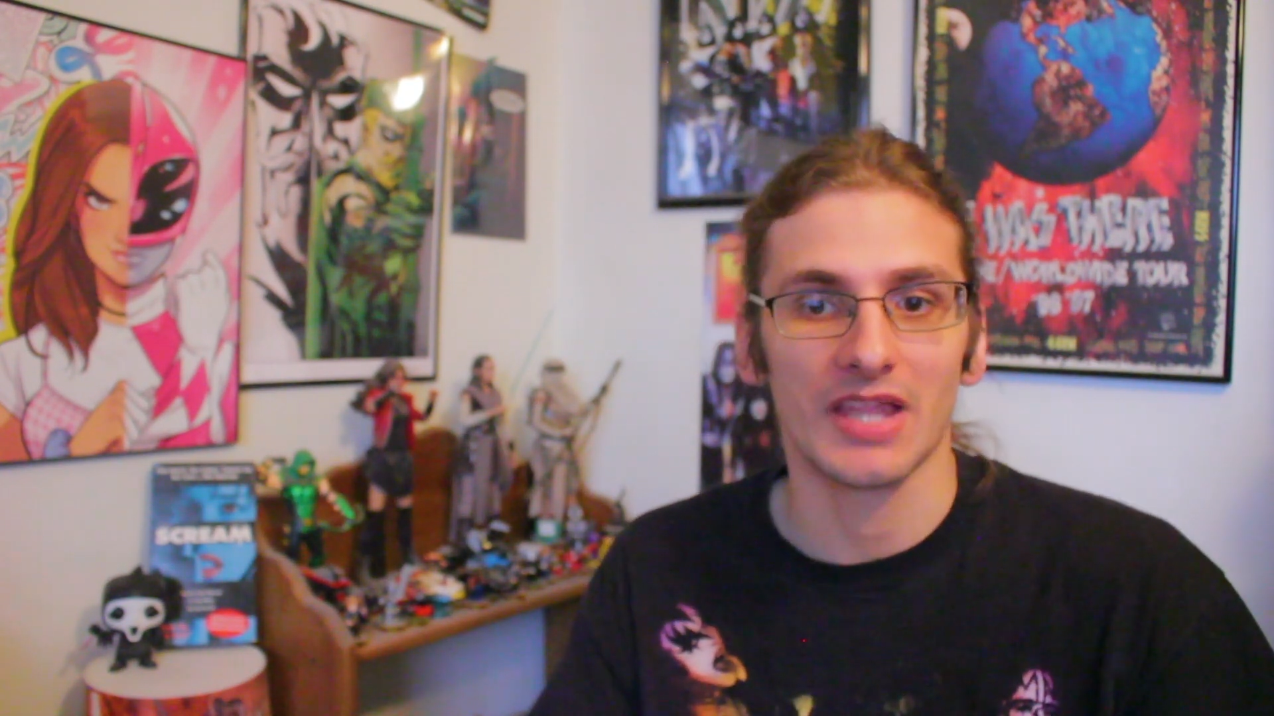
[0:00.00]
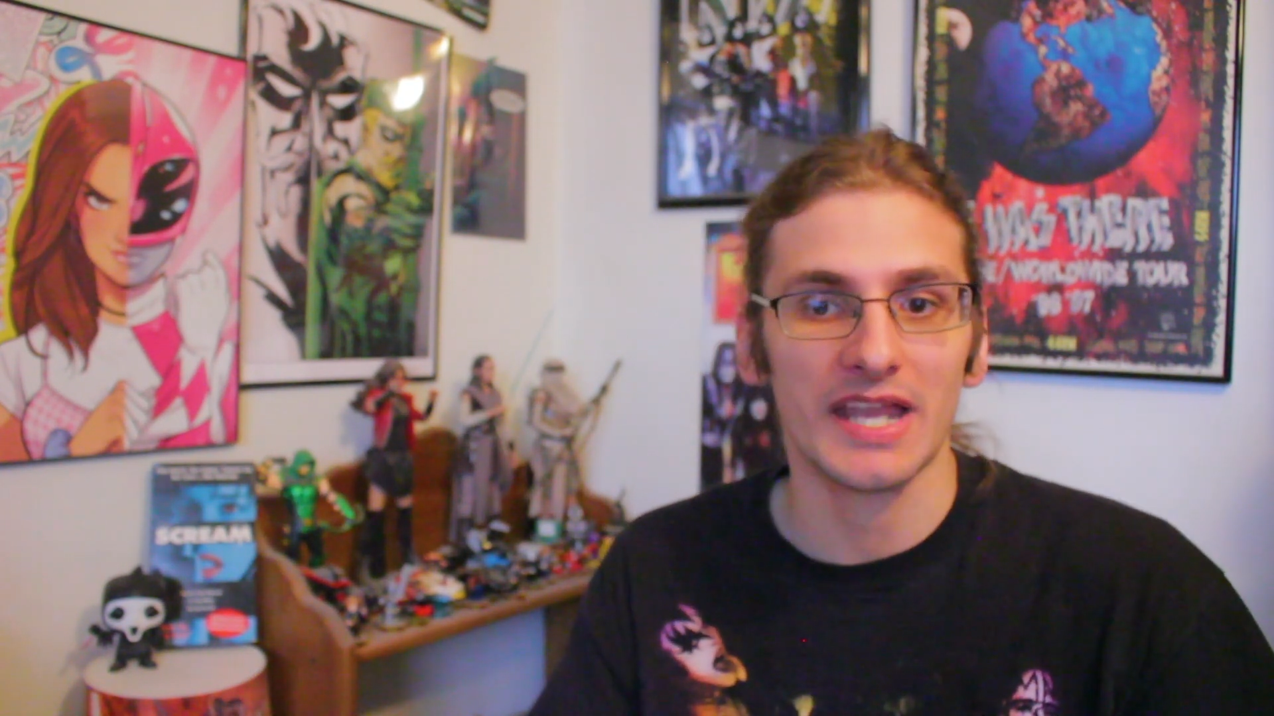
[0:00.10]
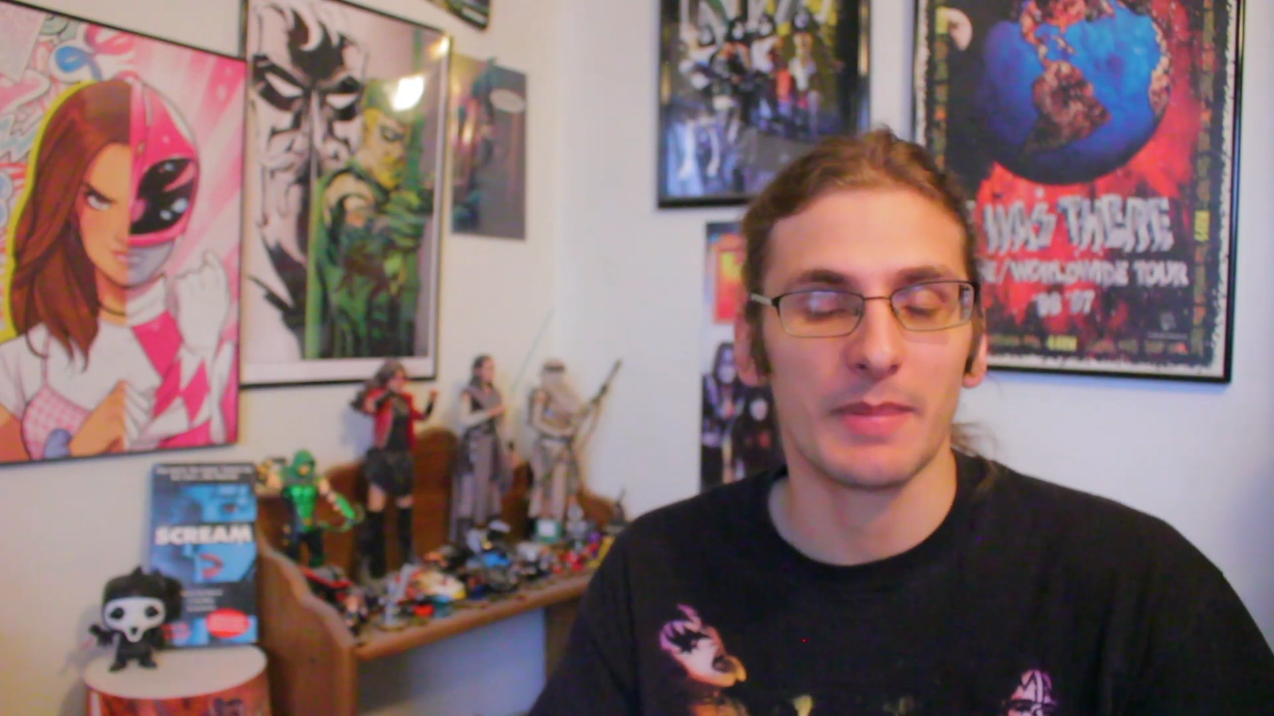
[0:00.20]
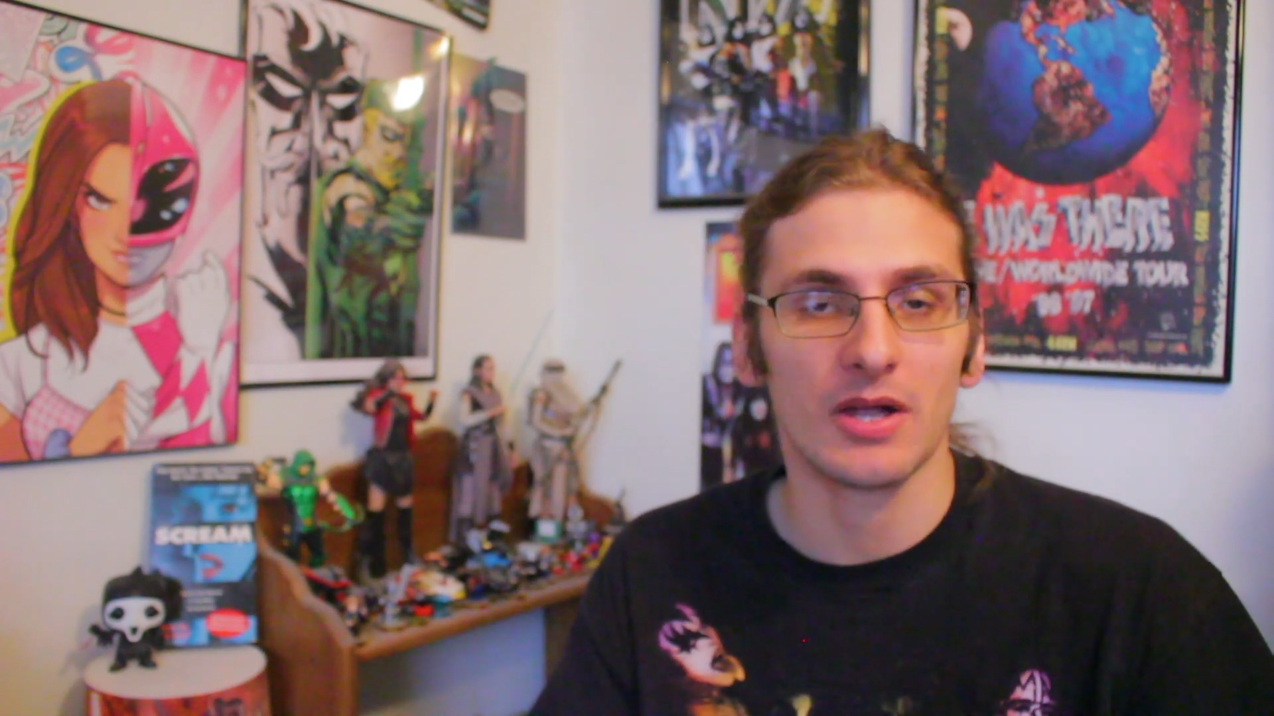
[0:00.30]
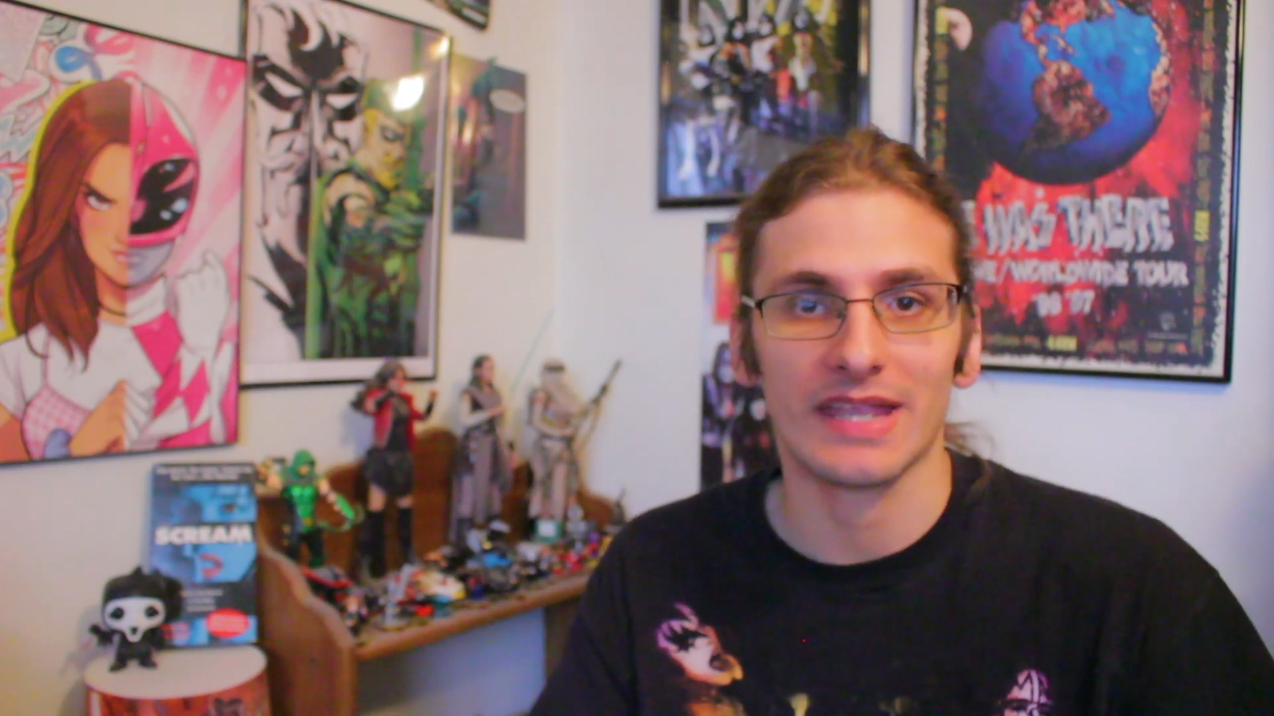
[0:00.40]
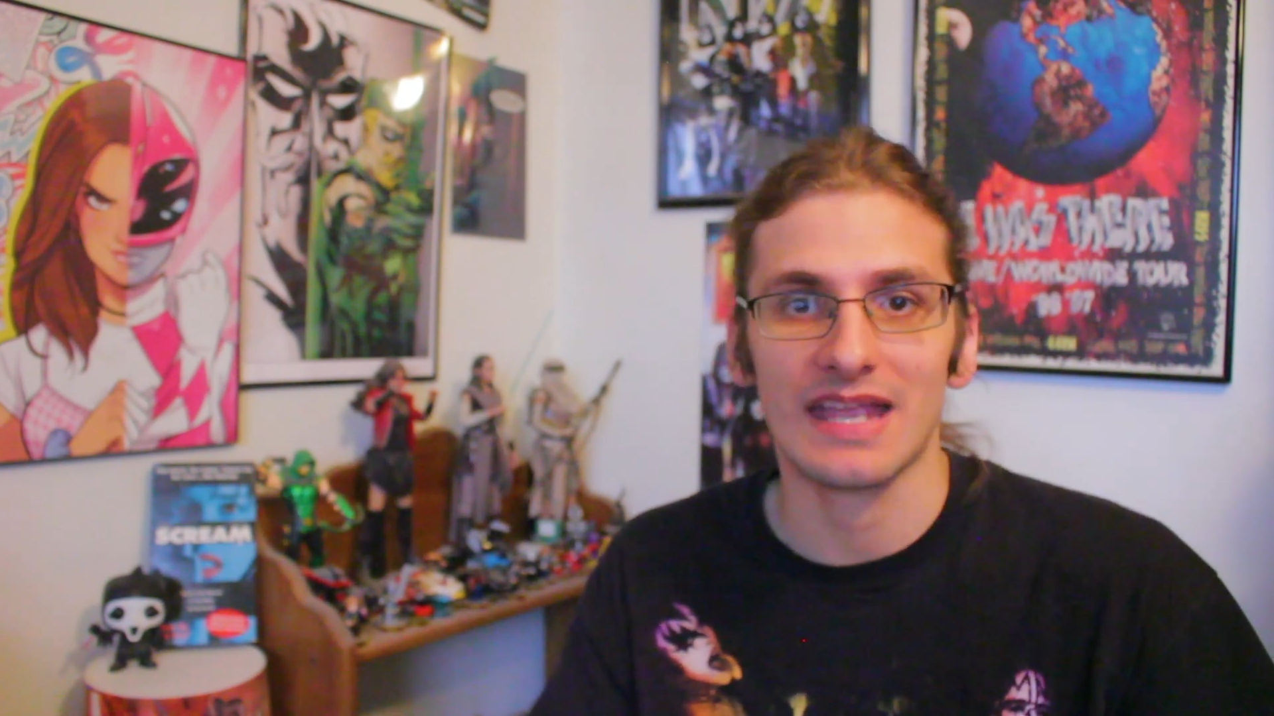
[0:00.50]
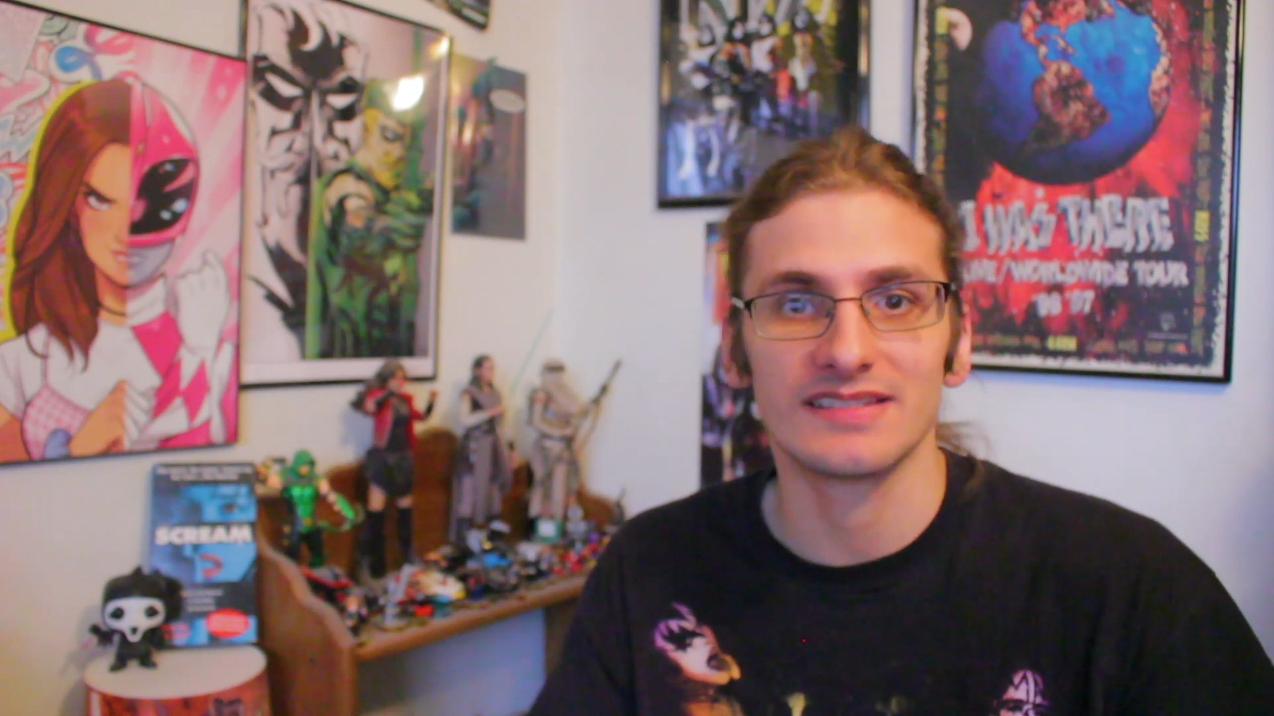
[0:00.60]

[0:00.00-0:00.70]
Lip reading: about Casey